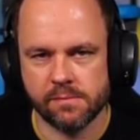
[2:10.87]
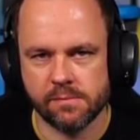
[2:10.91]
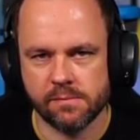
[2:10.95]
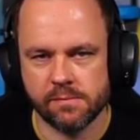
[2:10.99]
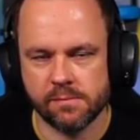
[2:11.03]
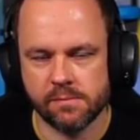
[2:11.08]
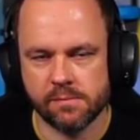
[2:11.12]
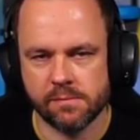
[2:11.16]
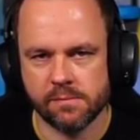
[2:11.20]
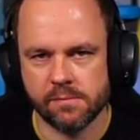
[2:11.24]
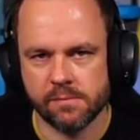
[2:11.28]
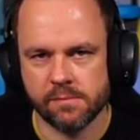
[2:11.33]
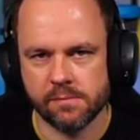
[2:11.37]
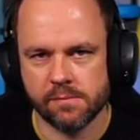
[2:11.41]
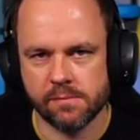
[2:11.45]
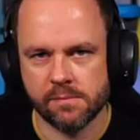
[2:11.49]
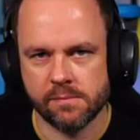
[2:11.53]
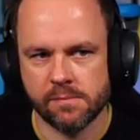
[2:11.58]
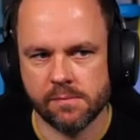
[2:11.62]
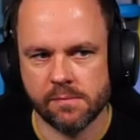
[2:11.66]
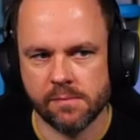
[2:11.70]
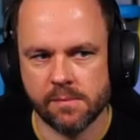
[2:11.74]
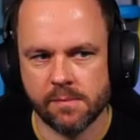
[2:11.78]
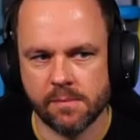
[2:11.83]

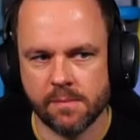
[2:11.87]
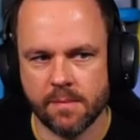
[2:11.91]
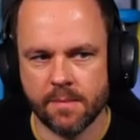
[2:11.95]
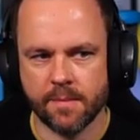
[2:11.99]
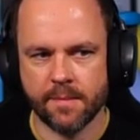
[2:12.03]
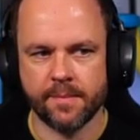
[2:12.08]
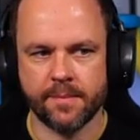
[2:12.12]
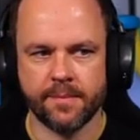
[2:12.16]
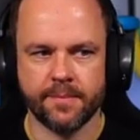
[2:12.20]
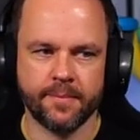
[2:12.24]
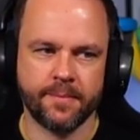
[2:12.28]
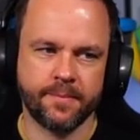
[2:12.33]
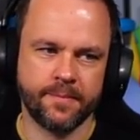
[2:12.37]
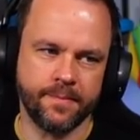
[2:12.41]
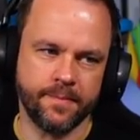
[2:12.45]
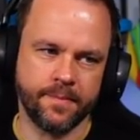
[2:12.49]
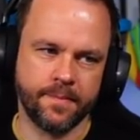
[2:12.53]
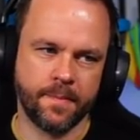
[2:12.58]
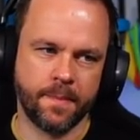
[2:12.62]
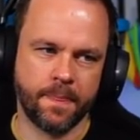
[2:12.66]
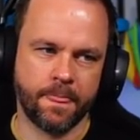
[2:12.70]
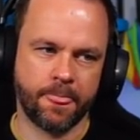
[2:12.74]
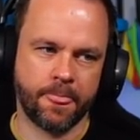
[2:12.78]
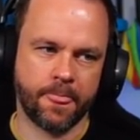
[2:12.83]

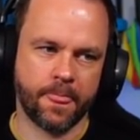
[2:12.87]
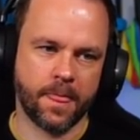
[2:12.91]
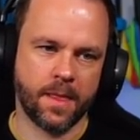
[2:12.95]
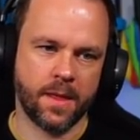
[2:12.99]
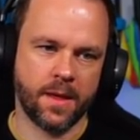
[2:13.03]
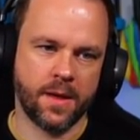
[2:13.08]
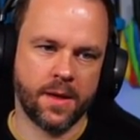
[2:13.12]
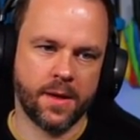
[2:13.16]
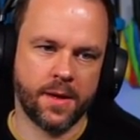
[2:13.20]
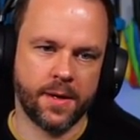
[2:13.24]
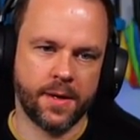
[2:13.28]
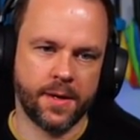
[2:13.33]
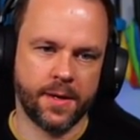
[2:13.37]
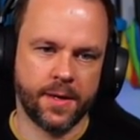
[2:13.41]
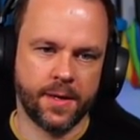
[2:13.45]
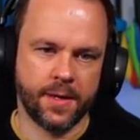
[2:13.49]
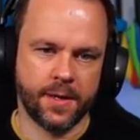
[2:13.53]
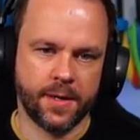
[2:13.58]
The person shown says nothing.